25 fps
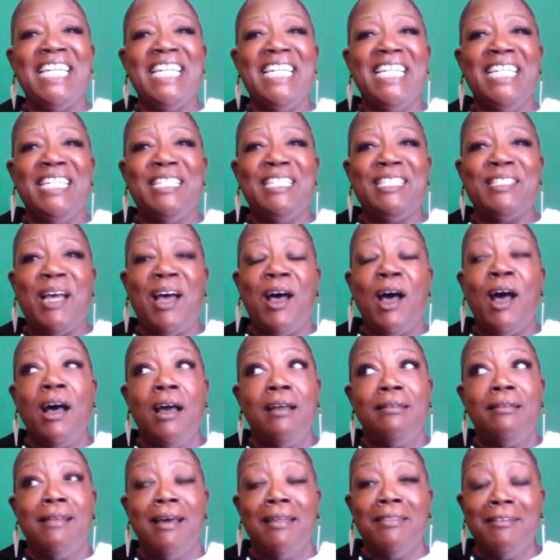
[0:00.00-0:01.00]
is
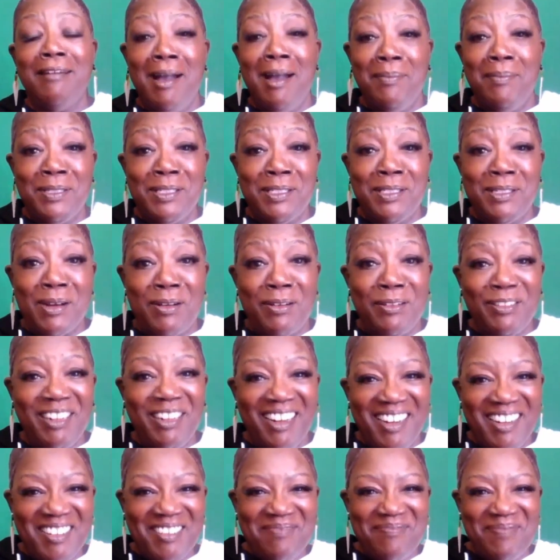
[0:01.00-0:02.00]
another episode
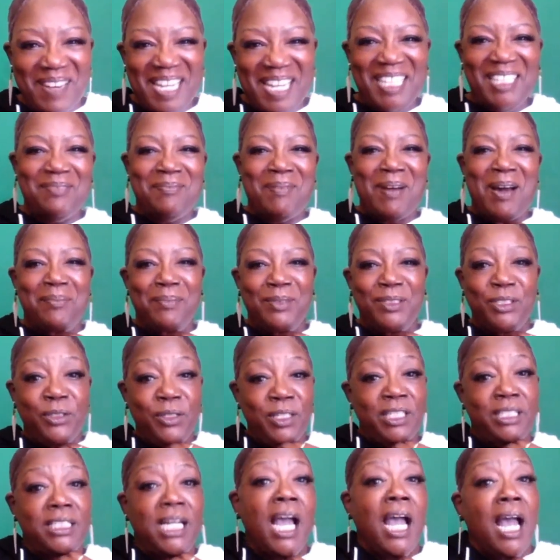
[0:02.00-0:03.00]
of Mains by
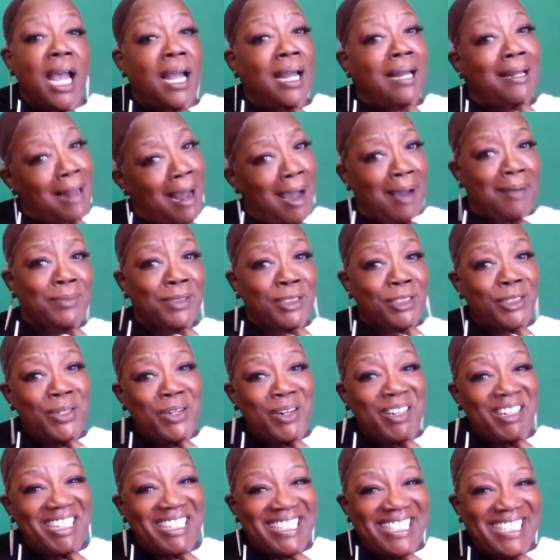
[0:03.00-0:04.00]
Matorish, and I'm
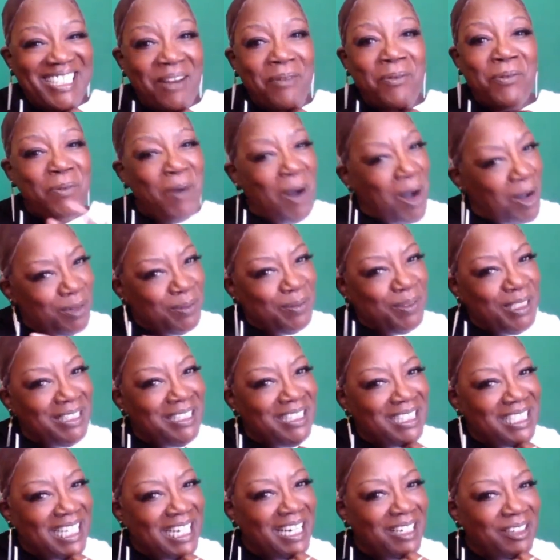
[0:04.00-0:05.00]
Matorish. Welcome to the
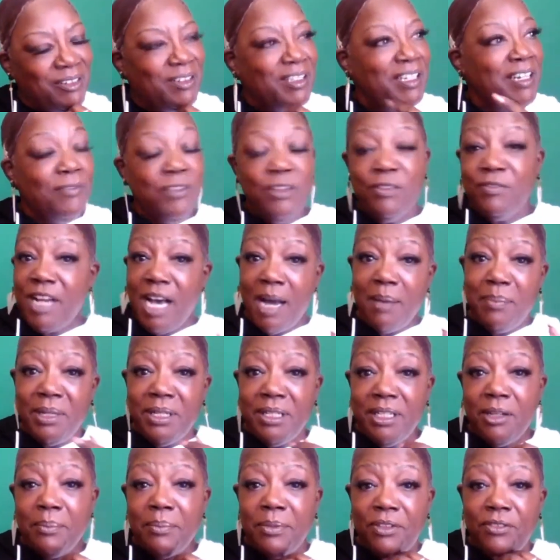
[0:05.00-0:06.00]
channel. If you've not been
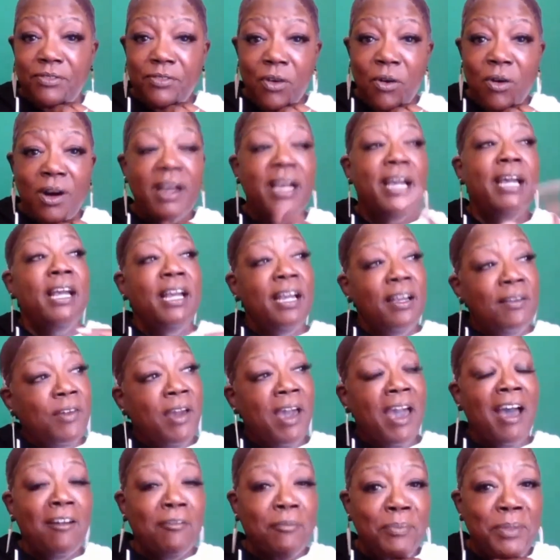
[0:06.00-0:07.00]
here before, if you
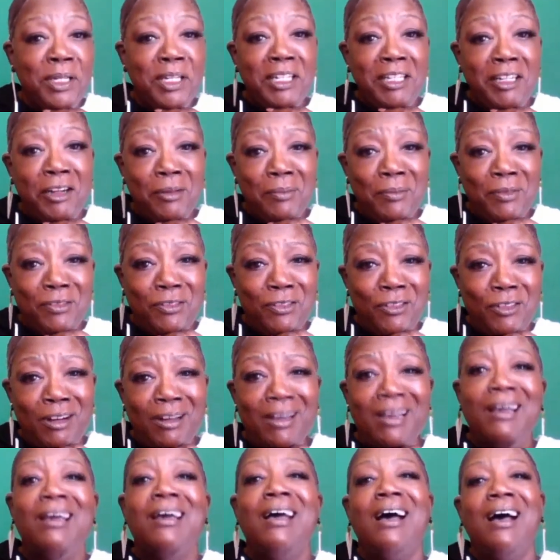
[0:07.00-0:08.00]
have been here before,
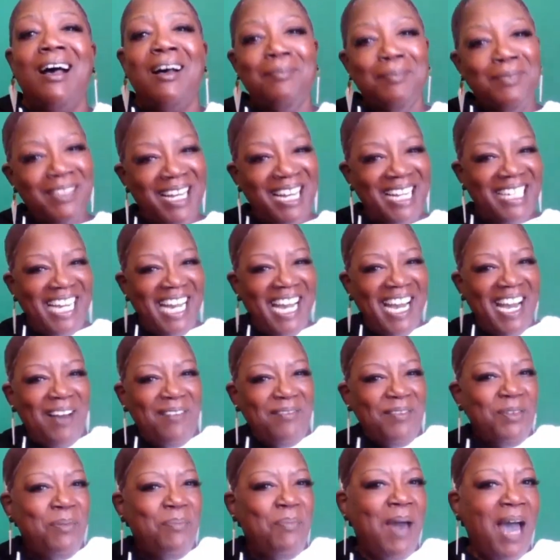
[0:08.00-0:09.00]
I'm glad to
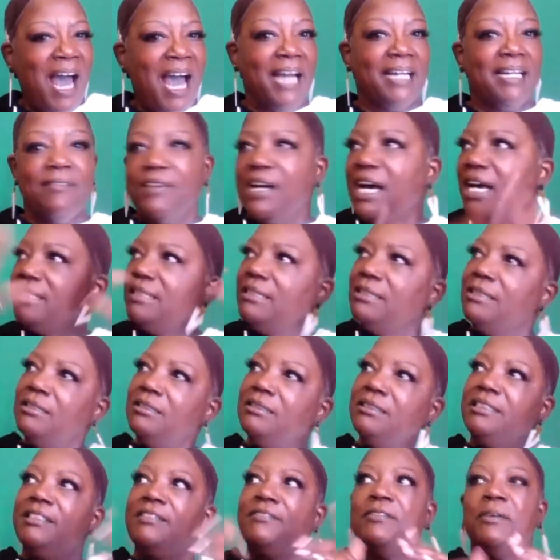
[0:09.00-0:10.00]
have you back. I've got a little
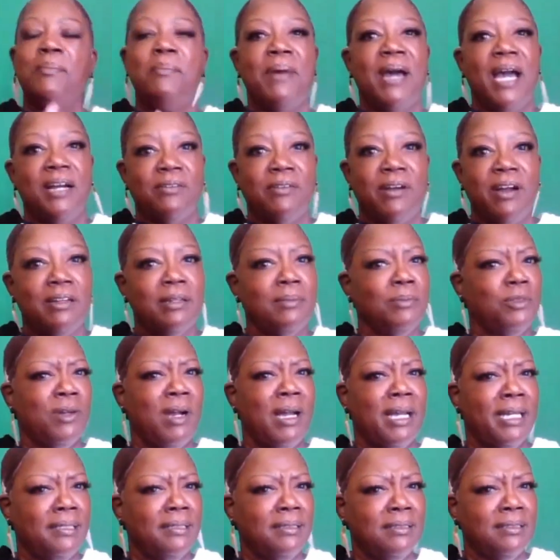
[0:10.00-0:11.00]
different background. I'm
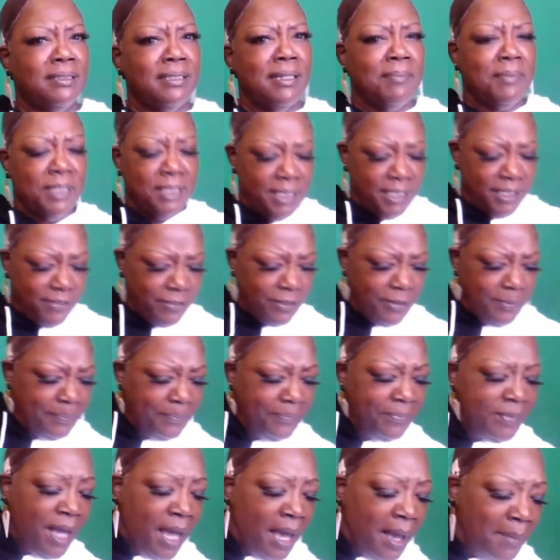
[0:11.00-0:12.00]
trying a little something different,
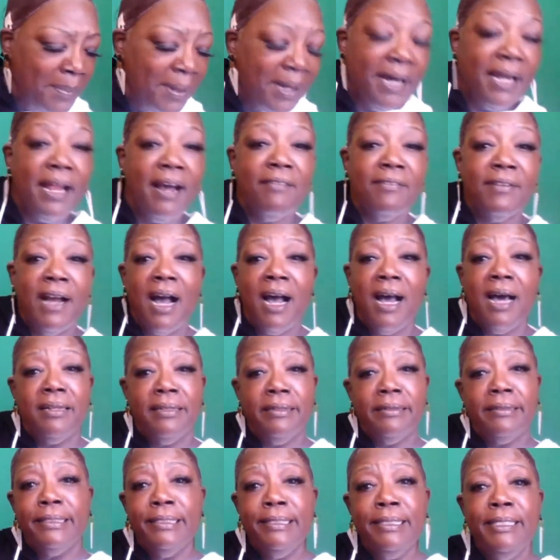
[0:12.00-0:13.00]
but I've got
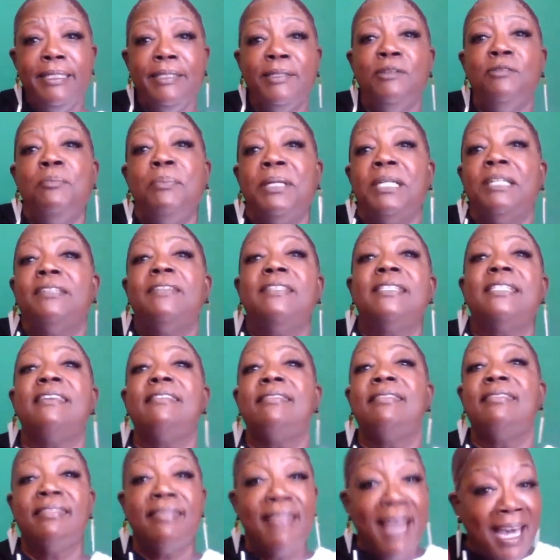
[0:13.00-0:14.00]
a little bit of
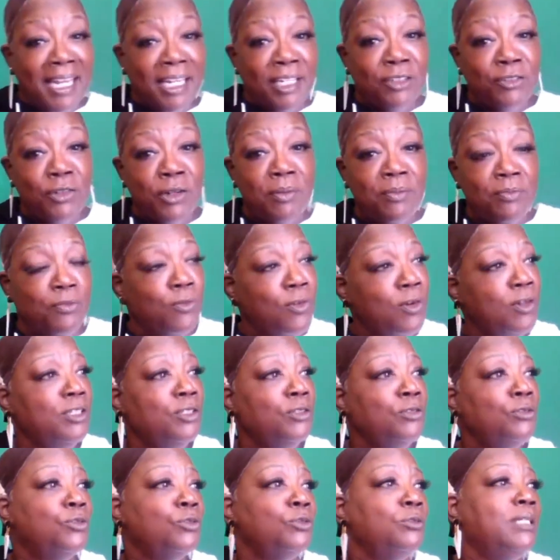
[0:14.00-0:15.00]
synthetic drip for
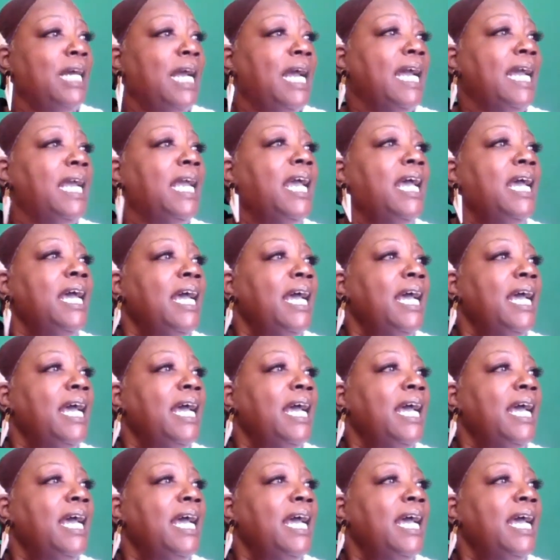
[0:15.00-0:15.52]
you today.